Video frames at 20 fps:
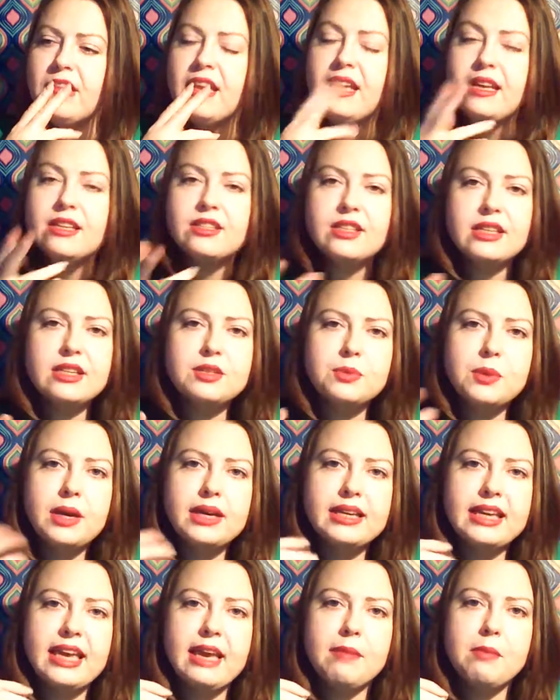So that's why I
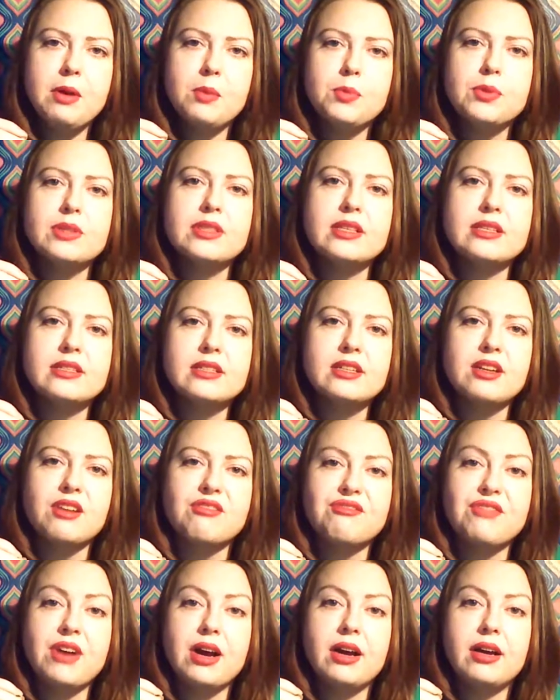came up with this,
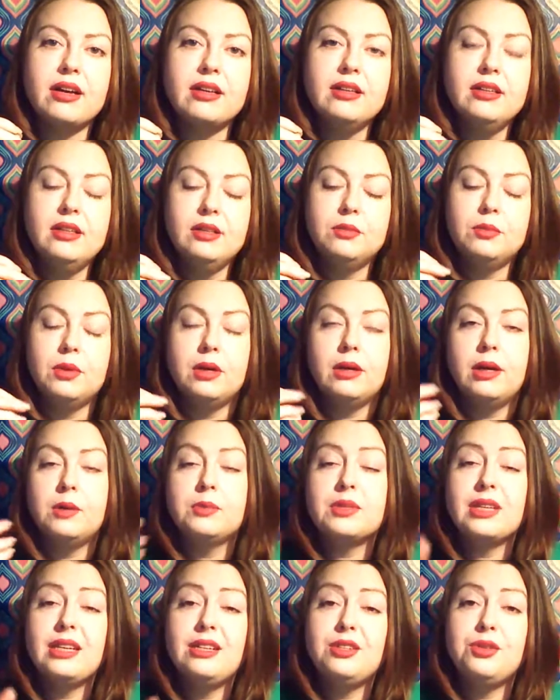5. Well, I was
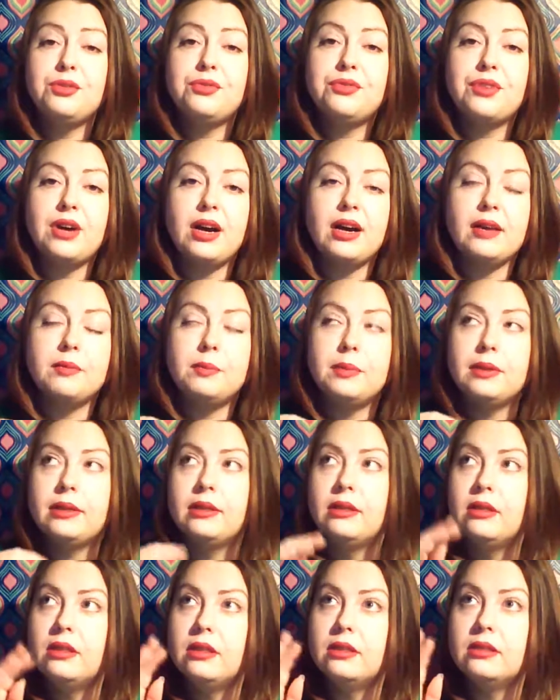going to do 5, but
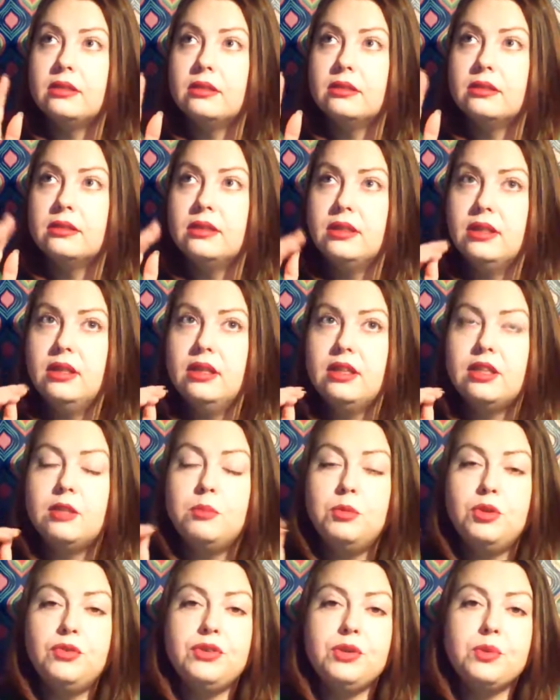the
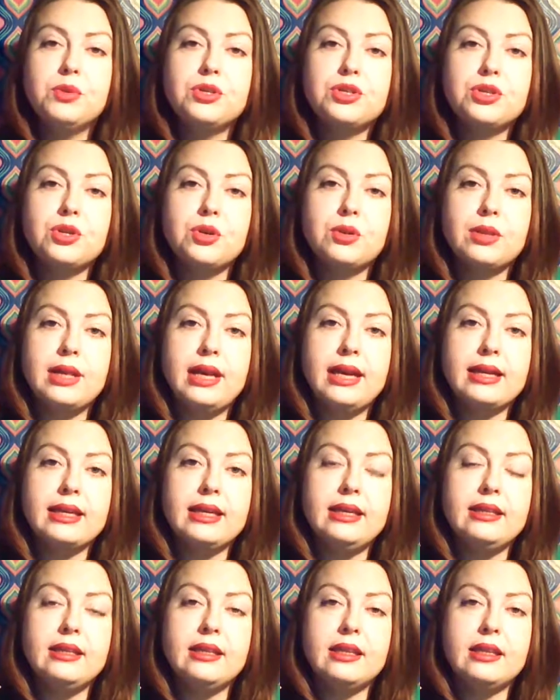movie was so
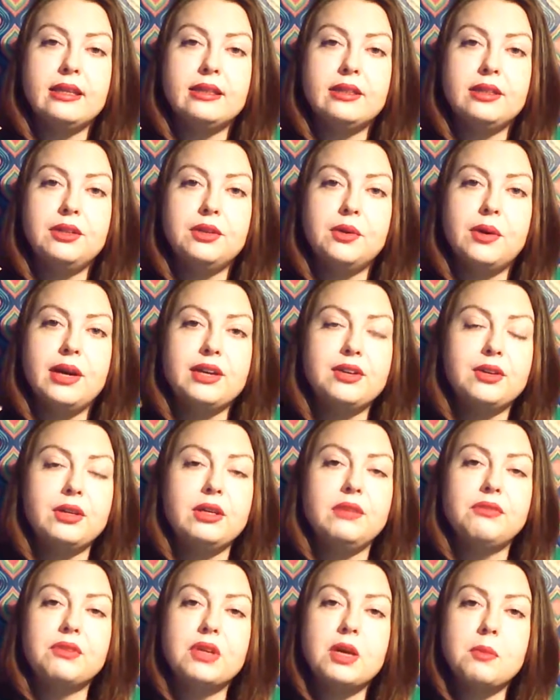lacking that, I couldn't
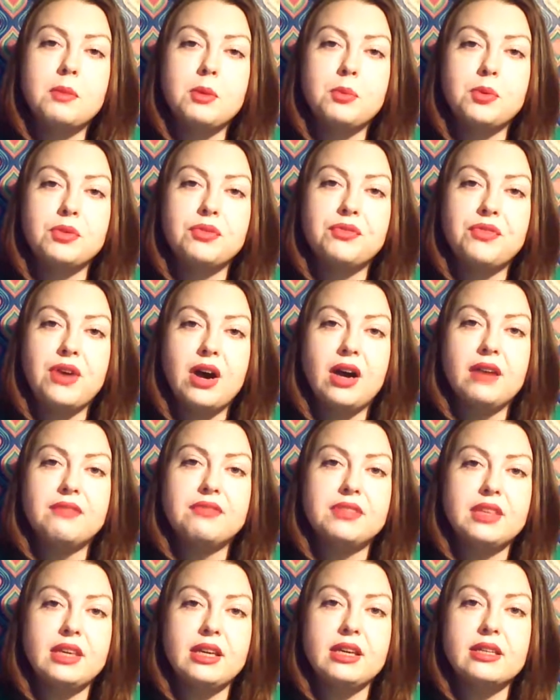even come up with 5
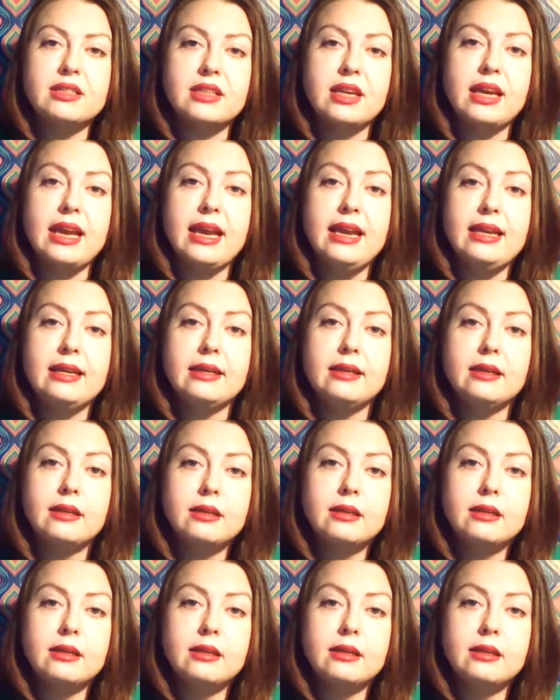things I hated.